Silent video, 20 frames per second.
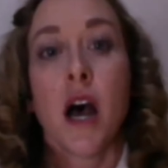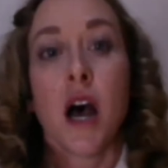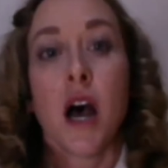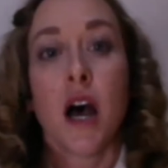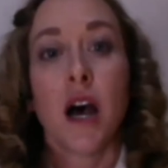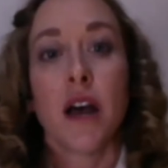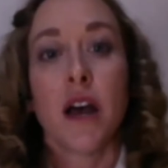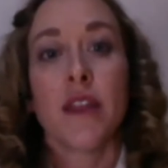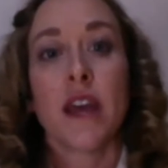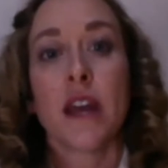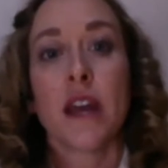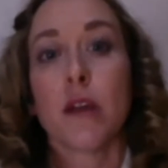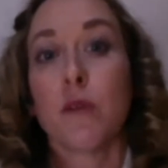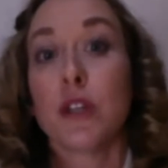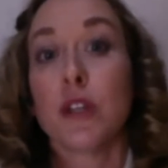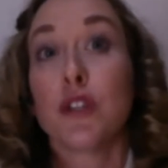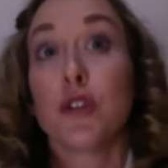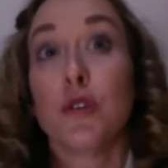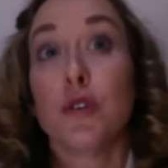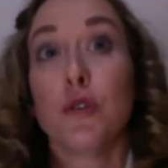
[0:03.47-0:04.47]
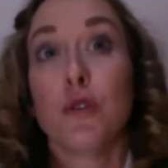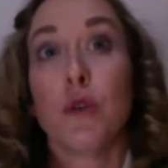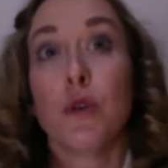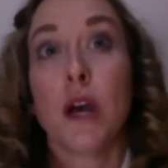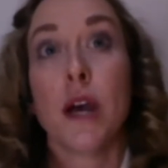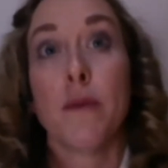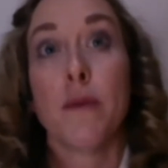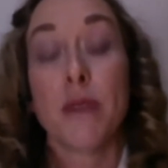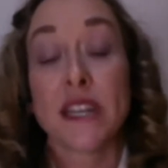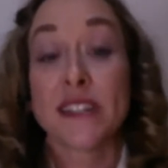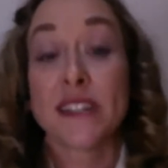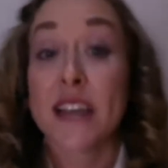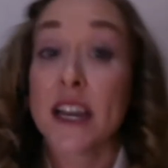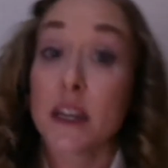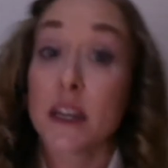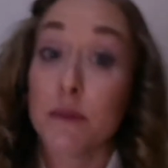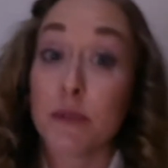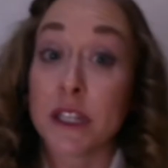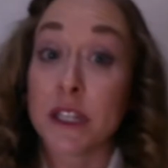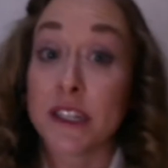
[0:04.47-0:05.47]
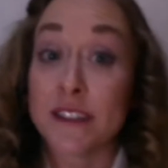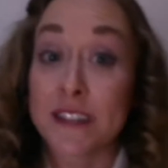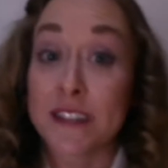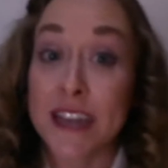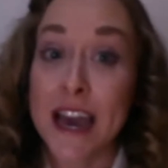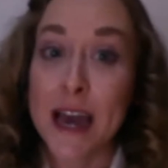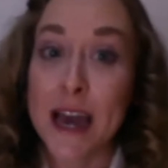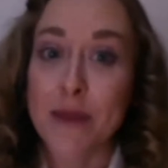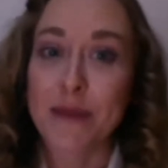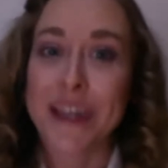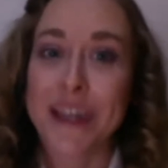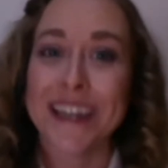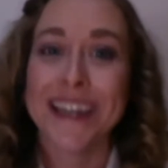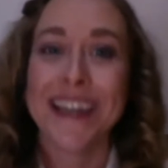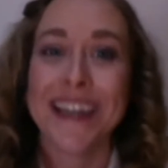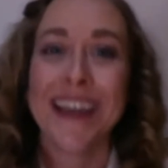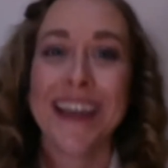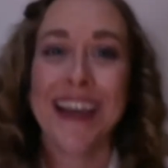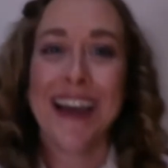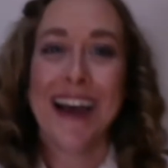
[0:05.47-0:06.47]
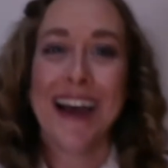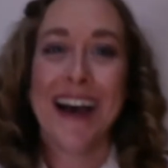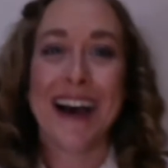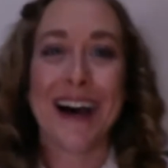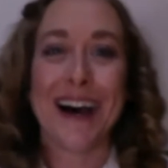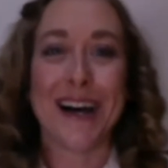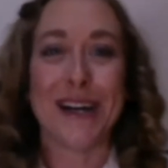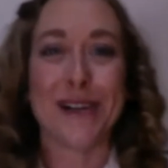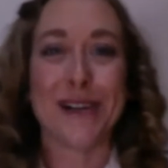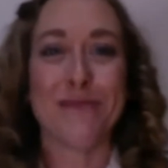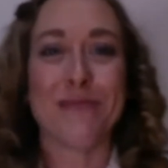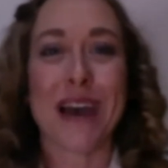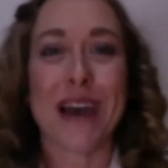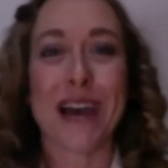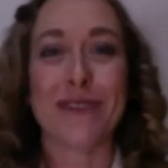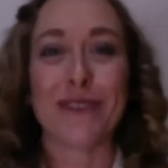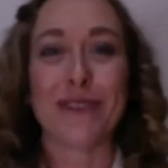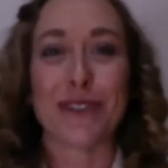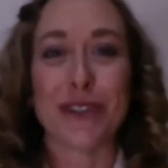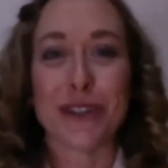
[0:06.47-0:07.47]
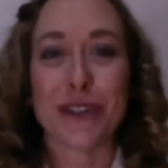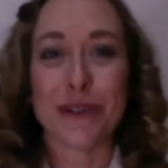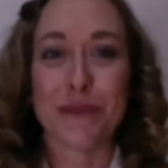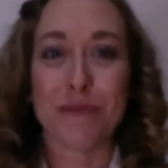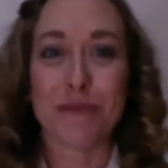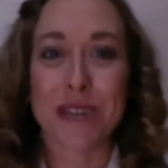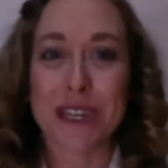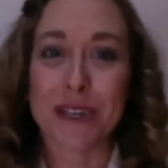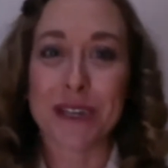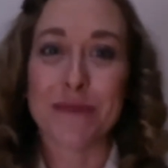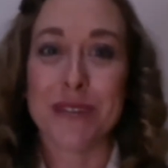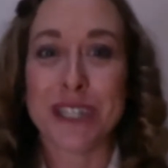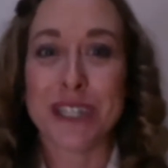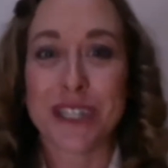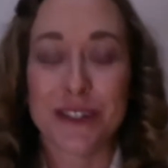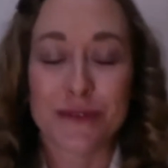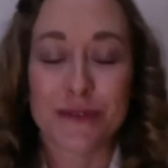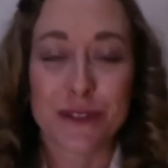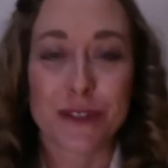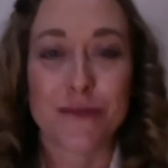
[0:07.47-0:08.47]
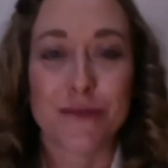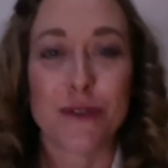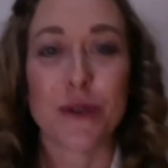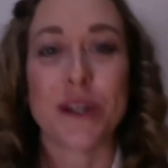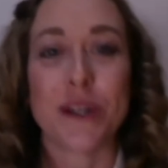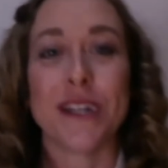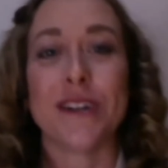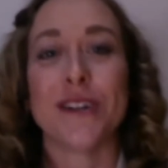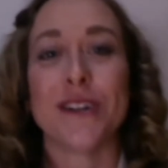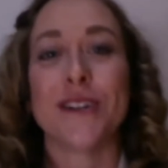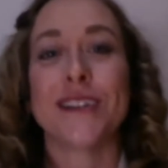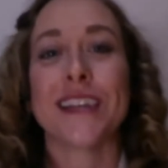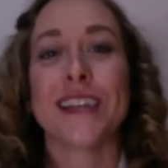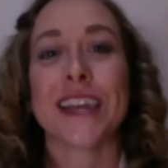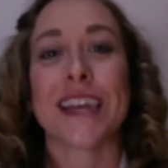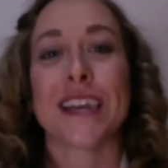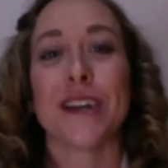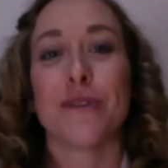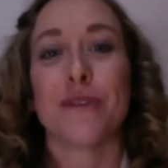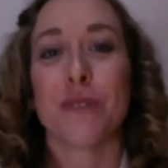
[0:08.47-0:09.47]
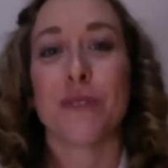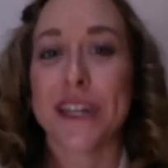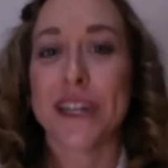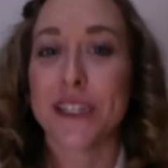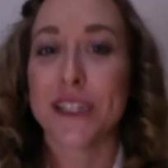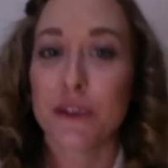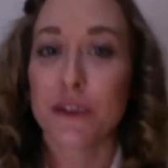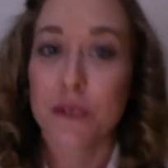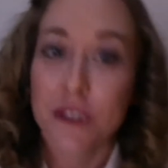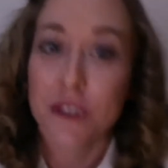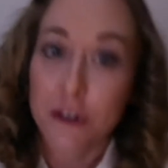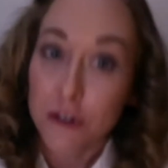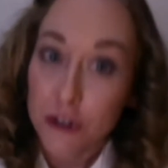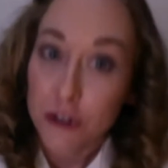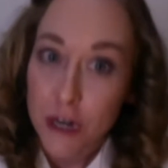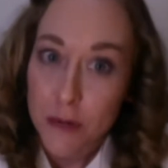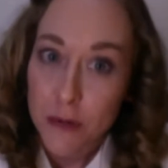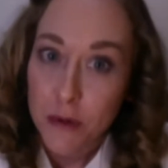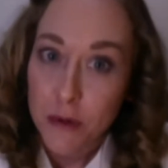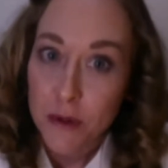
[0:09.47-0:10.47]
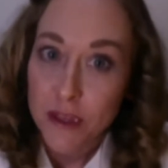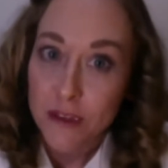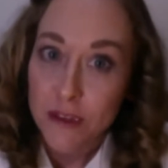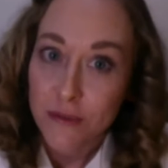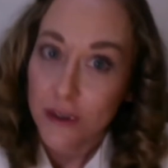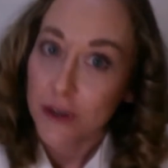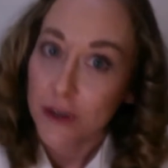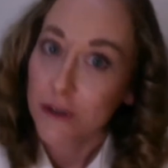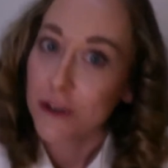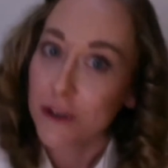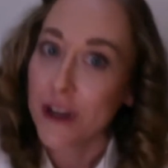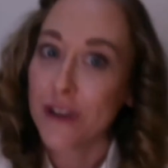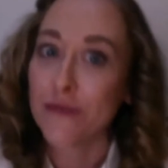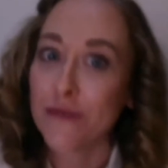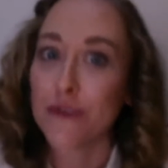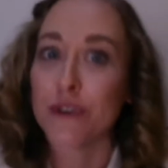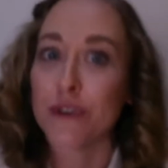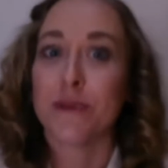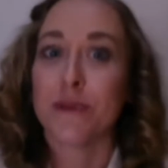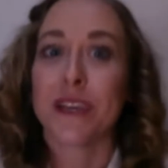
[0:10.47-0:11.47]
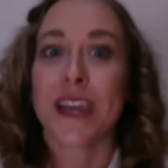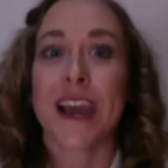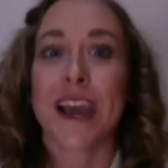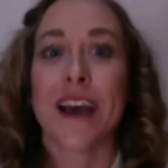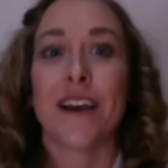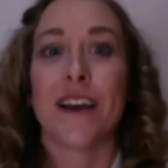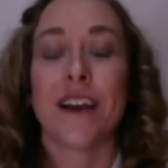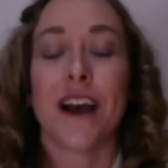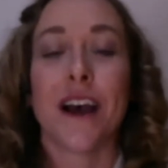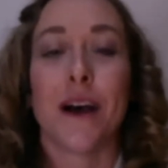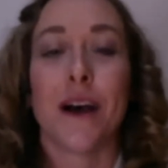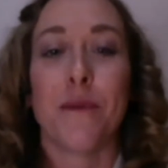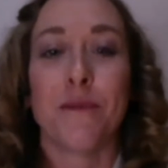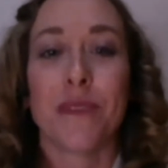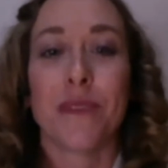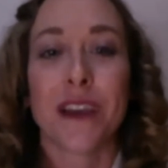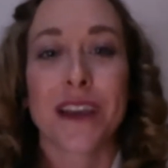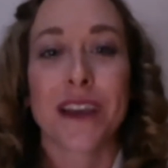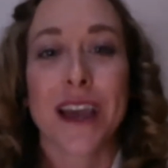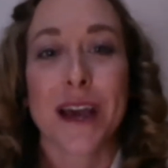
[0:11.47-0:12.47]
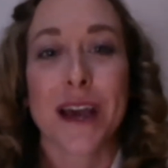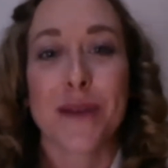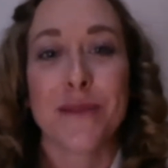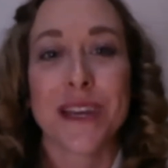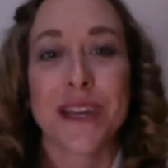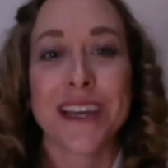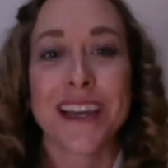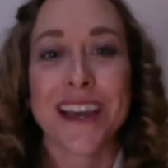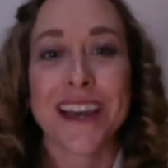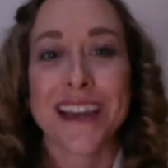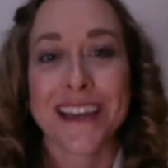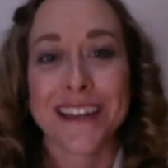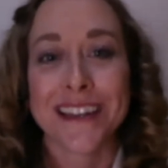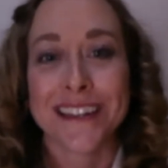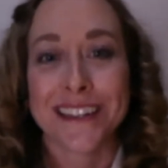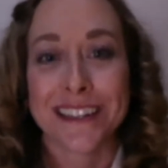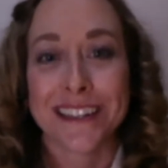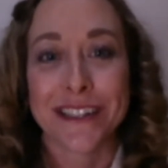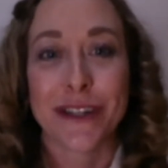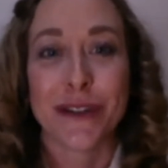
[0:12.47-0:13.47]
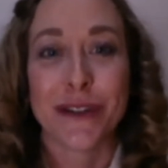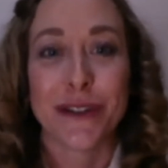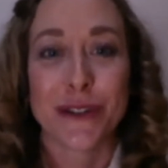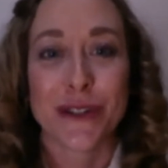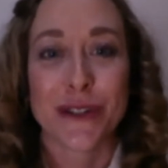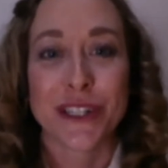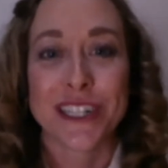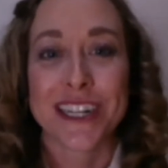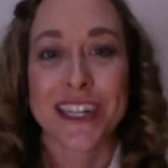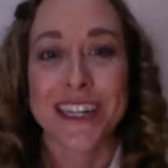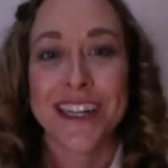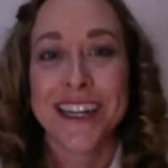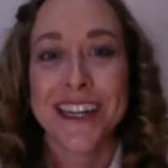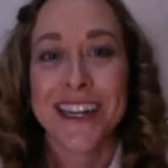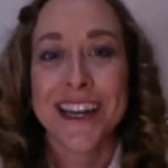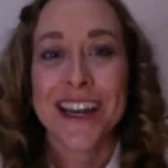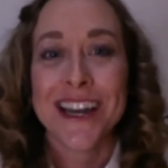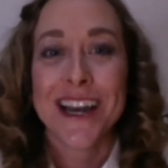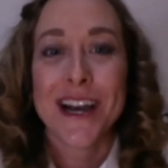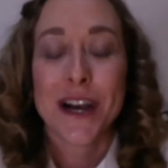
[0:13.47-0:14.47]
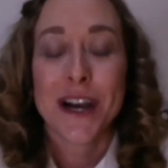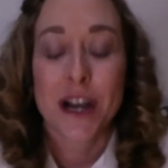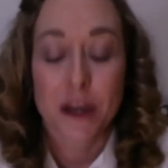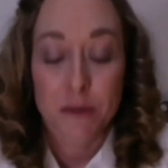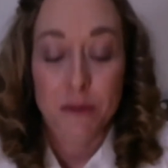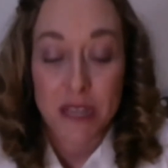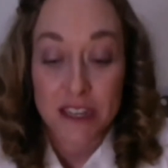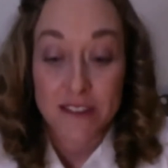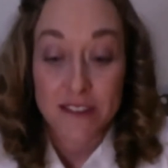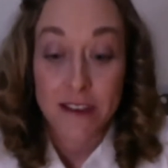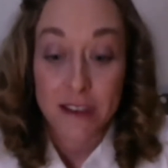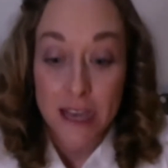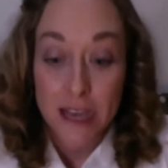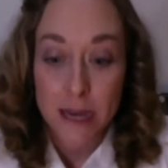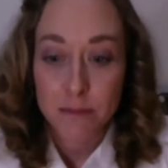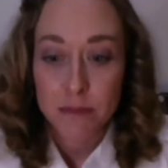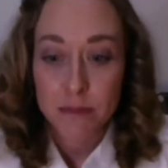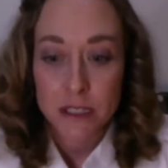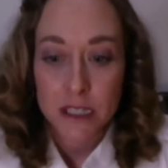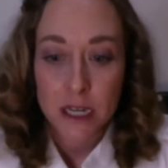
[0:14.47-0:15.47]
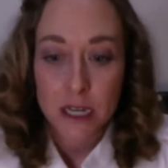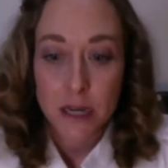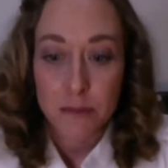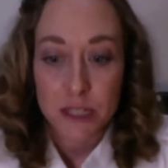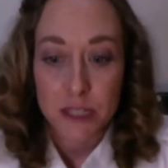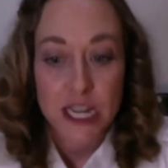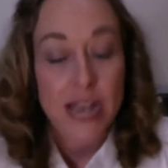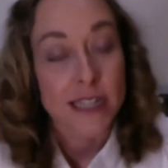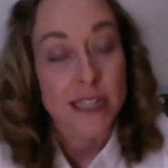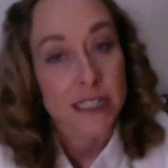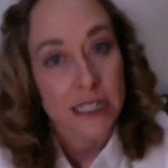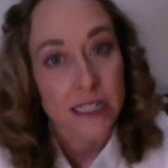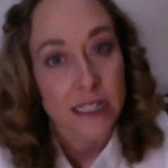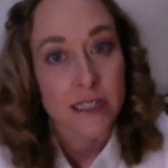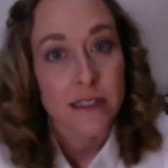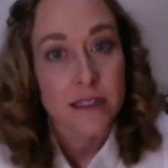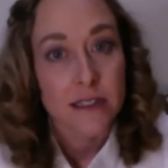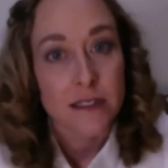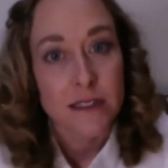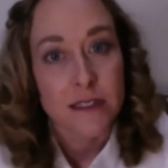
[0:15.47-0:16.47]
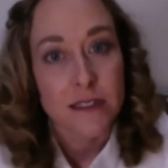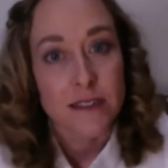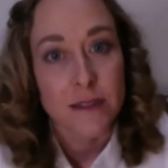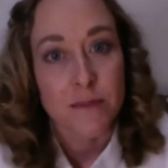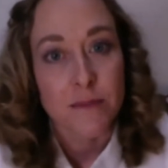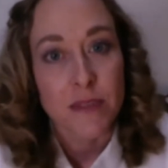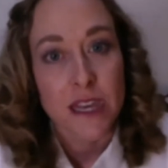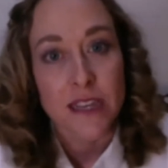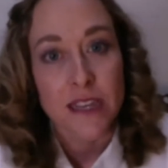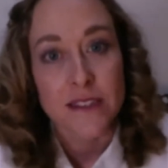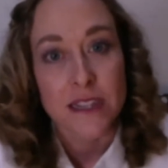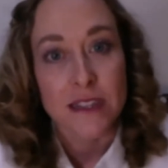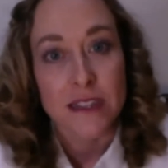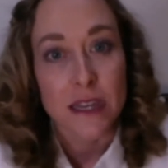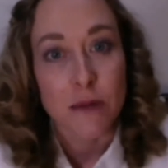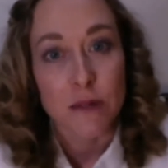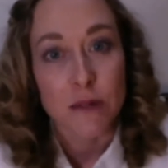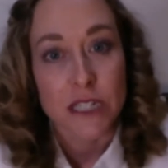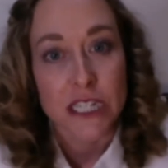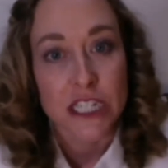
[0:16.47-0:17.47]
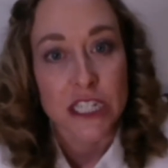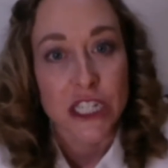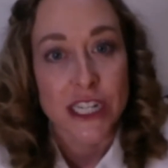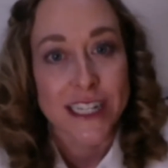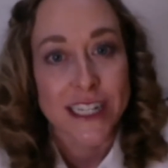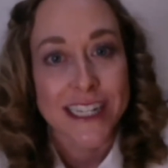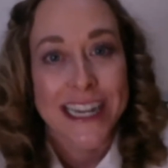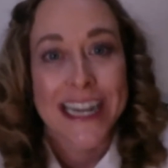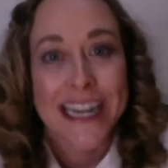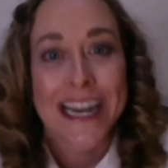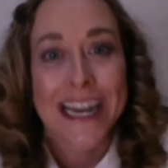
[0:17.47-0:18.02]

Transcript: Uh, then I went to my second police academy um, after being commissioned for four years and ran into a little trouble with the Federal Law Enforcement um, Academy in Glynco, Georgia, uh, because I kept objecting to some things that they were teaching.